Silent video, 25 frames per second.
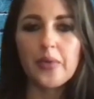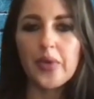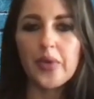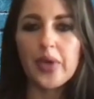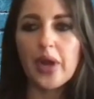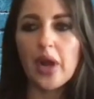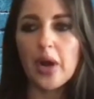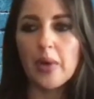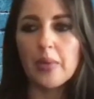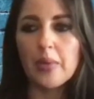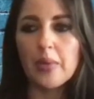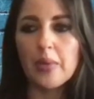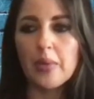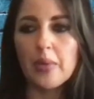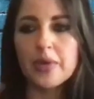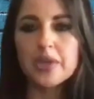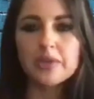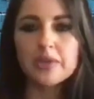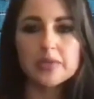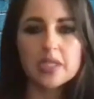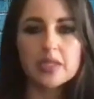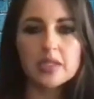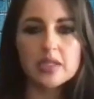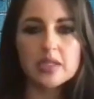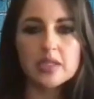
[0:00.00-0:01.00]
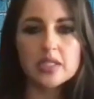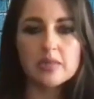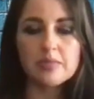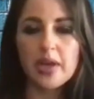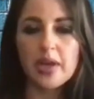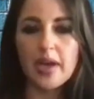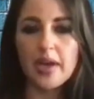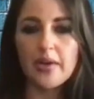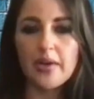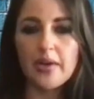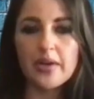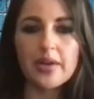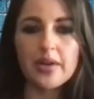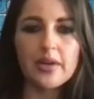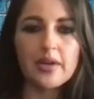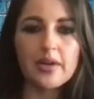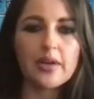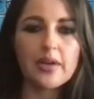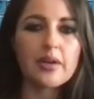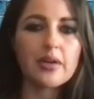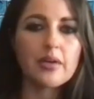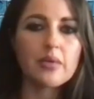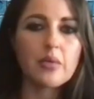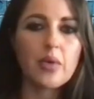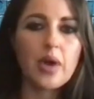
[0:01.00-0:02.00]
are we using the supplier
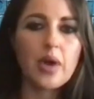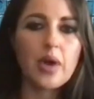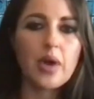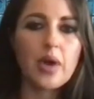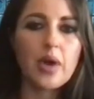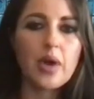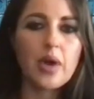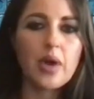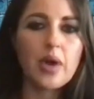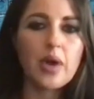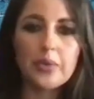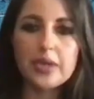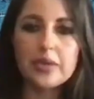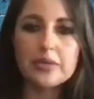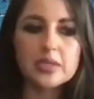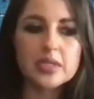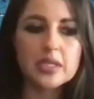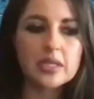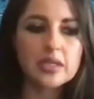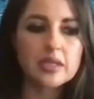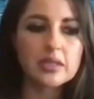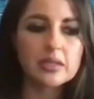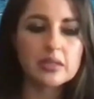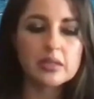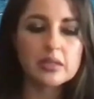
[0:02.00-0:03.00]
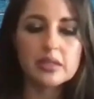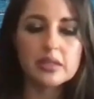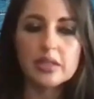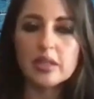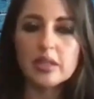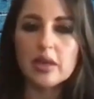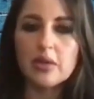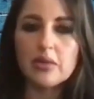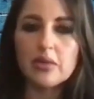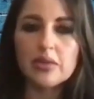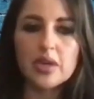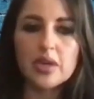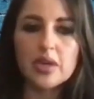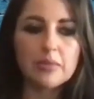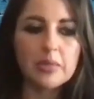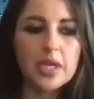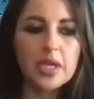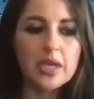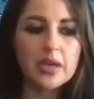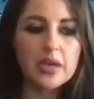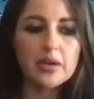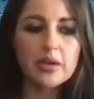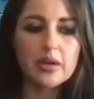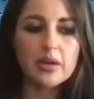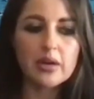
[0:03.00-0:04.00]
here why are we using you know them
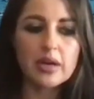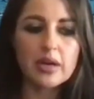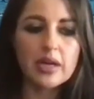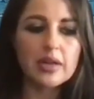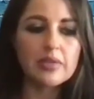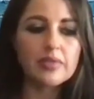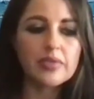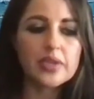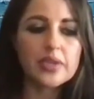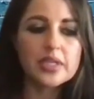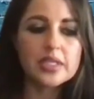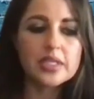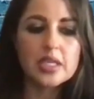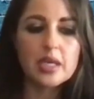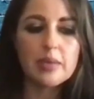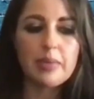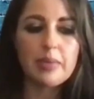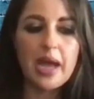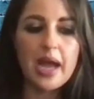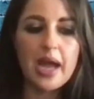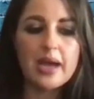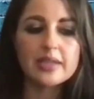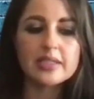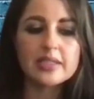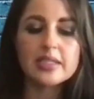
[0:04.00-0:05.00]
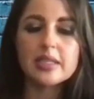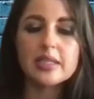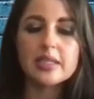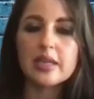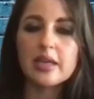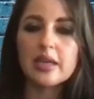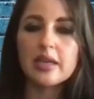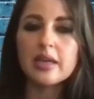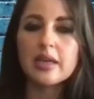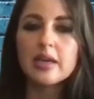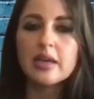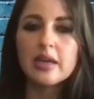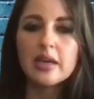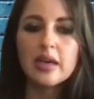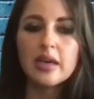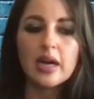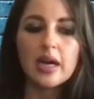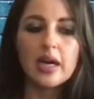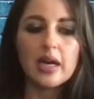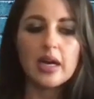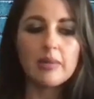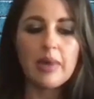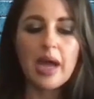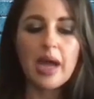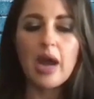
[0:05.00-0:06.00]
here in this capacity um,